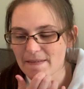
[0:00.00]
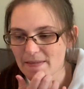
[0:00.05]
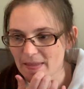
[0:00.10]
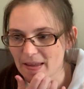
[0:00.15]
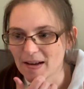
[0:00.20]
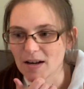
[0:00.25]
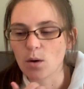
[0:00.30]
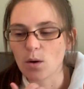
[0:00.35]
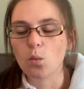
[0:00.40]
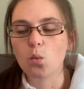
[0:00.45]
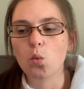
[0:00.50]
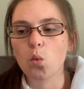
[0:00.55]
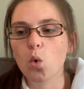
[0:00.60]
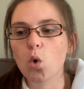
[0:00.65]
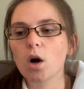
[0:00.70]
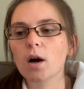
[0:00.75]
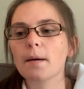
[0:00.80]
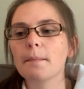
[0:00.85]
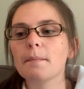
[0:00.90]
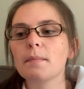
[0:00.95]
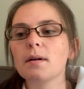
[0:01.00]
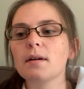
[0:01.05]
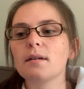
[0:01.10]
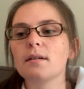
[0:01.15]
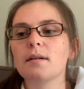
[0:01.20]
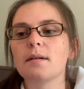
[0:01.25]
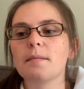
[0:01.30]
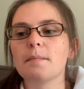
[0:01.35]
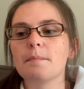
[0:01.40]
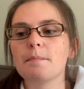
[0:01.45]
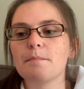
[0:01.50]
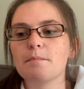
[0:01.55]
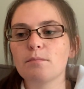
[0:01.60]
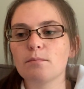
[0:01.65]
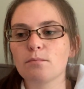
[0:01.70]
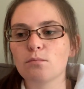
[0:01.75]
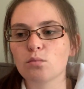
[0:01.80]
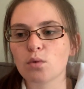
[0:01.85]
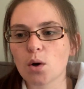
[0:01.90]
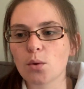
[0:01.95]
Like a warm
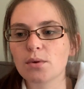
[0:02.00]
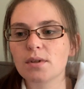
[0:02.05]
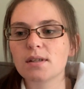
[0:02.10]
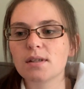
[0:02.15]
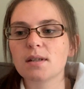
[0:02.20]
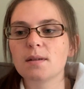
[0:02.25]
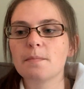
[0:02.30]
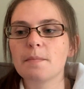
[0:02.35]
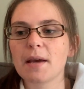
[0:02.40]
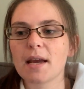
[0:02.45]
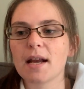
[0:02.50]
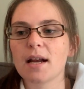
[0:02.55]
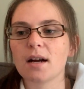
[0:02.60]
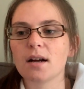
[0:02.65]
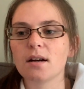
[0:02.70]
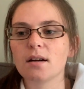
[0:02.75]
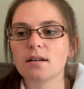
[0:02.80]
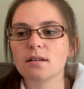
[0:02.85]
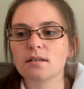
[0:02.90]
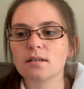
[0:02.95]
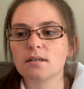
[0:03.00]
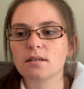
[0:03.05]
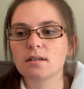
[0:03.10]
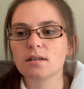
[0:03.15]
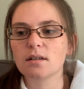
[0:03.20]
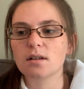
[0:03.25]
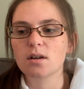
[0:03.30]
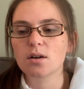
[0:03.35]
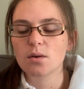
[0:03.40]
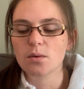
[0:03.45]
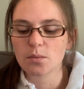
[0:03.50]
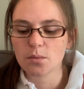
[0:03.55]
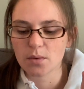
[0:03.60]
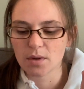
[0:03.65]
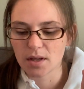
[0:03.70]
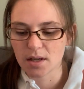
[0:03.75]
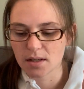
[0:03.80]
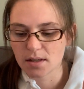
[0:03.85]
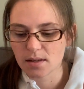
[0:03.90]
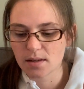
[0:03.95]
roasted pear
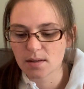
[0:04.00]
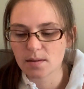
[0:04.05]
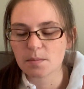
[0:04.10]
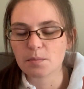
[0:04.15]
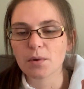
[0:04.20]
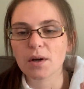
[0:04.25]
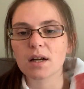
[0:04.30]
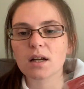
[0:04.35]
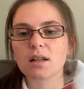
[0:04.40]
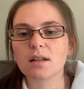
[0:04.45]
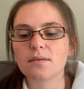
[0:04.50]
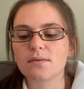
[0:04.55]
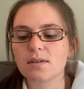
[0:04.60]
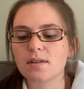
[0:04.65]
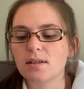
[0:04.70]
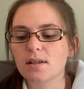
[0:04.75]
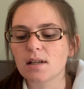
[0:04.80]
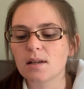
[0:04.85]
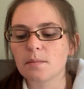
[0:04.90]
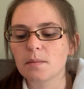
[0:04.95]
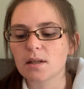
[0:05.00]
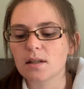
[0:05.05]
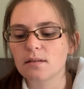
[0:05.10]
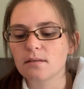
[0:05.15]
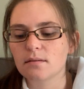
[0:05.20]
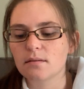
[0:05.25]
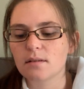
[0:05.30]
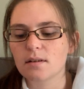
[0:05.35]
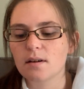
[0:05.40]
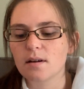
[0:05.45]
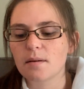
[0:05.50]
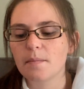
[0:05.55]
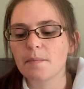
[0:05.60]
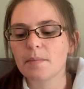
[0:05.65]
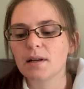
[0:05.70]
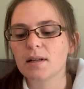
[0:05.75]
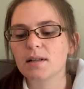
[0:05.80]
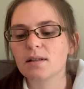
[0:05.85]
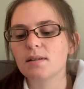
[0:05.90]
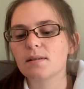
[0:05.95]
with a sprinkle of cinnamon,
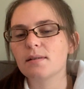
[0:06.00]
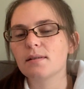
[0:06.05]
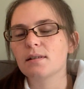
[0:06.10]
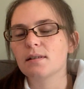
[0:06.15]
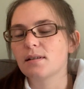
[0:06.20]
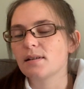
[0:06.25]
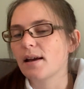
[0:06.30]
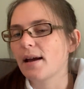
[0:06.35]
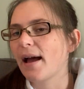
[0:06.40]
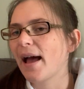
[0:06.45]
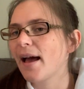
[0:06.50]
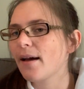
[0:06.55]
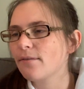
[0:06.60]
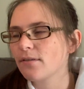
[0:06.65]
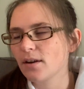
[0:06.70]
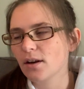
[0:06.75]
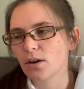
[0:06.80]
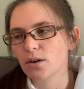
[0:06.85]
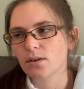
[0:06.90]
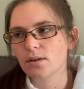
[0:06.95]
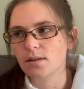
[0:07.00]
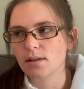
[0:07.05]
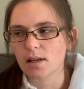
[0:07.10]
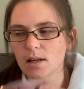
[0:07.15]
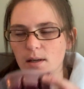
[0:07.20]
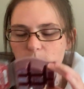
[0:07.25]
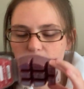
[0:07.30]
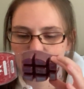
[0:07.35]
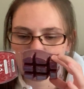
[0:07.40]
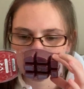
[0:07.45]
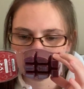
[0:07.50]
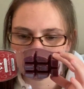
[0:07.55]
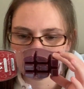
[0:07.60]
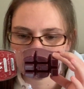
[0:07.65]
but it's a heavier cinnamon.